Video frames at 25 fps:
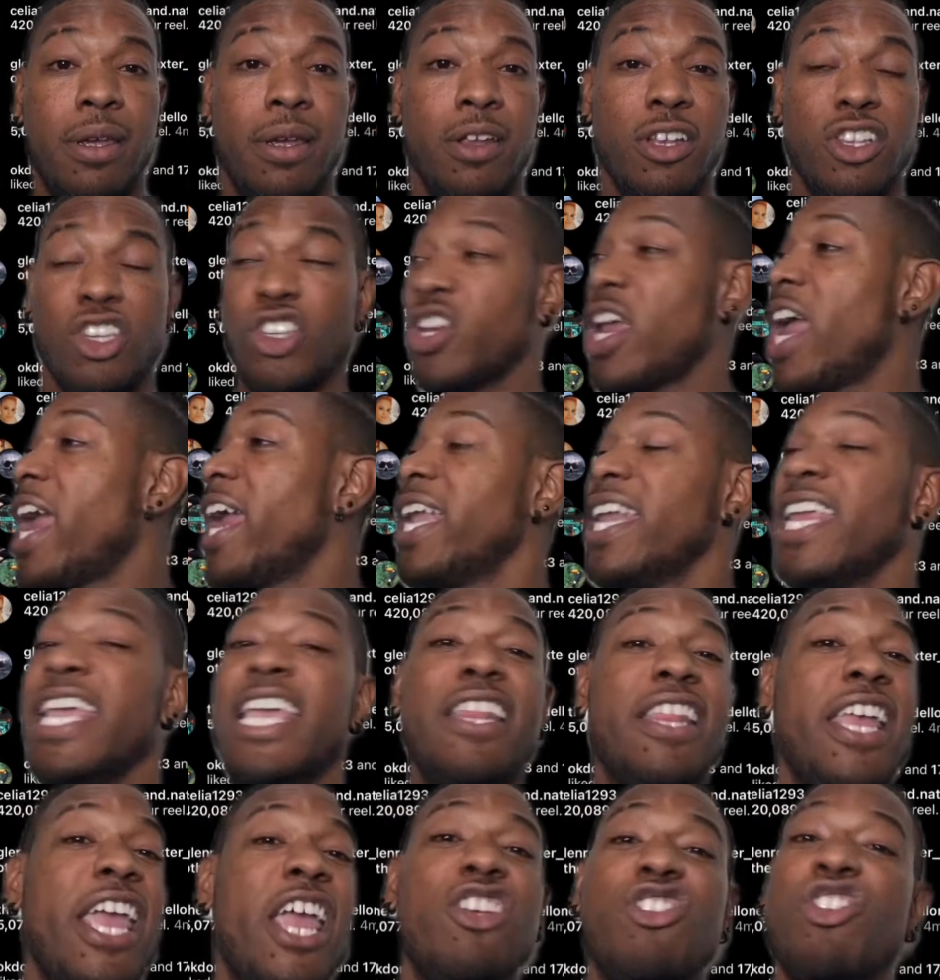Chinese,
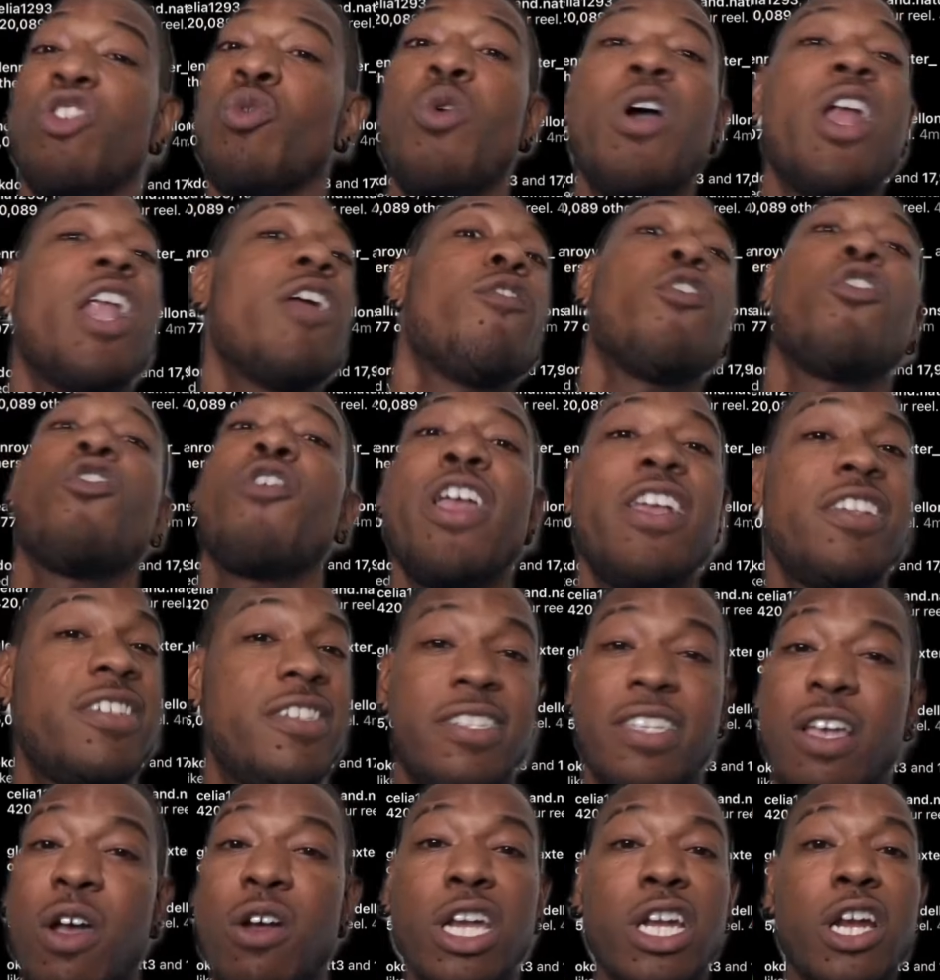Asian, whatever race is
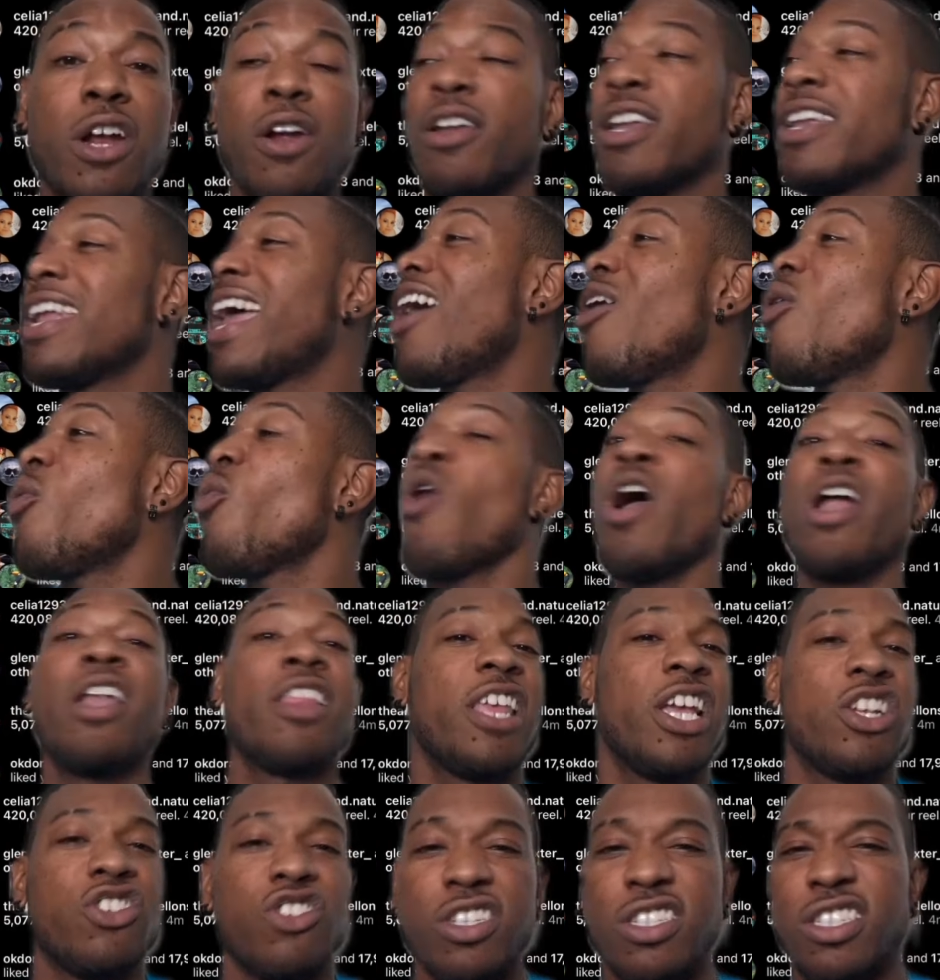out there. Not once.
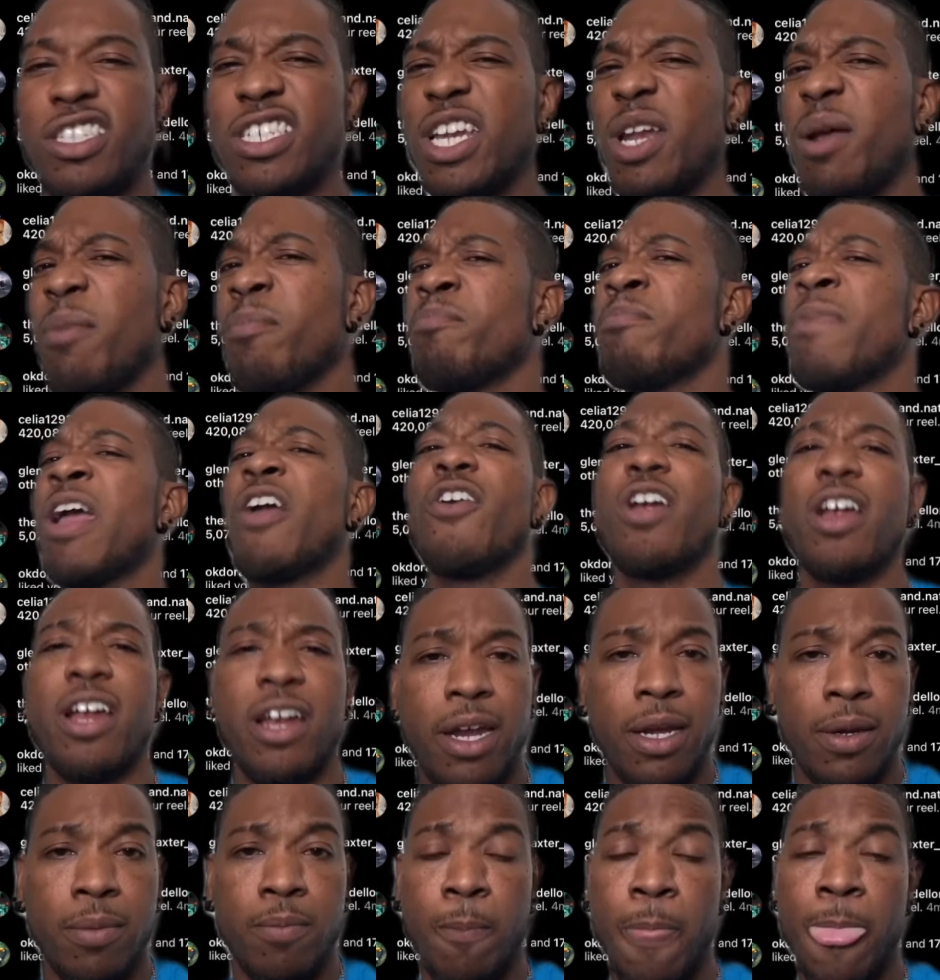I just said
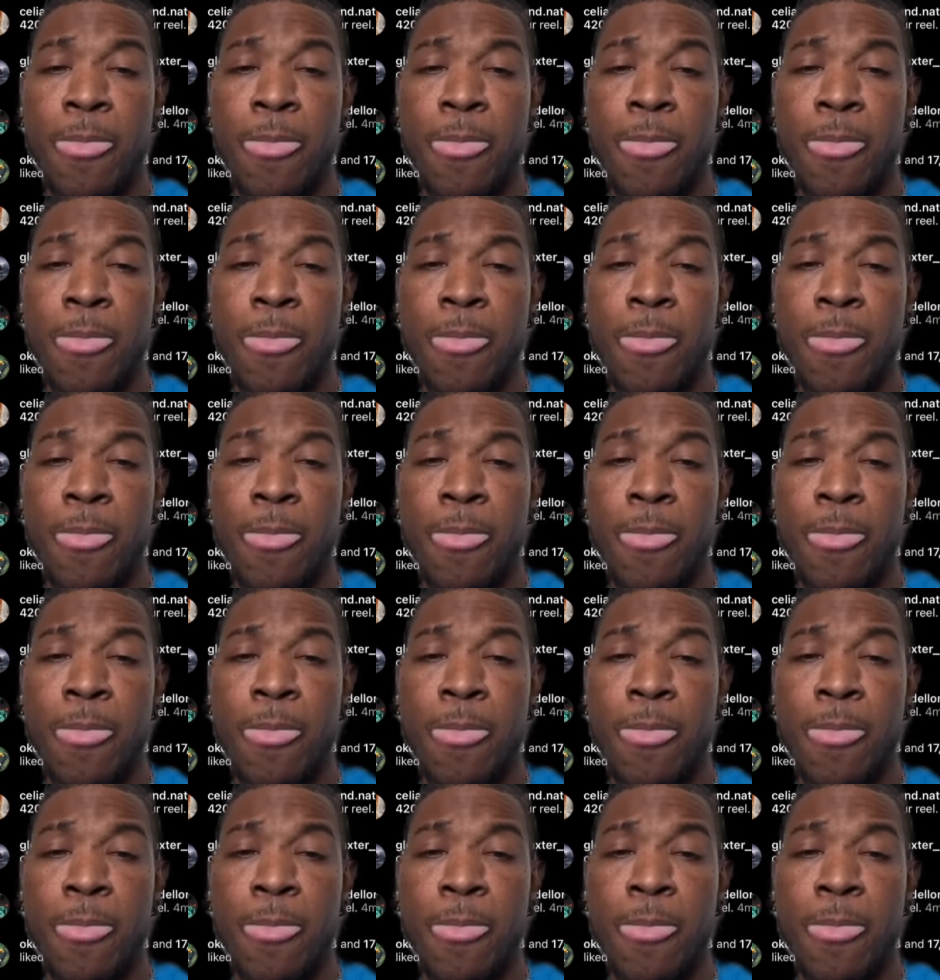American.